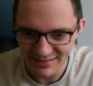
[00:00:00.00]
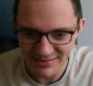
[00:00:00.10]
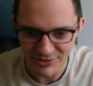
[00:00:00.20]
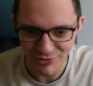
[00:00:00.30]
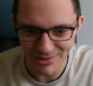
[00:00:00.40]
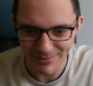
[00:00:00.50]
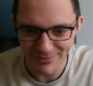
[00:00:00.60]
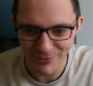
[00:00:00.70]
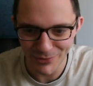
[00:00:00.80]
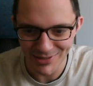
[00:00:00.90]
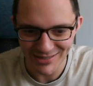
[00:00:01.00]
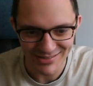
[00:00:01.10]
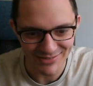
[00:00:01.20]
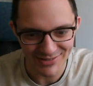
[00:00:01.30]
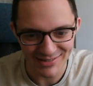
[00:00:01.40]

The trick with 4 cutout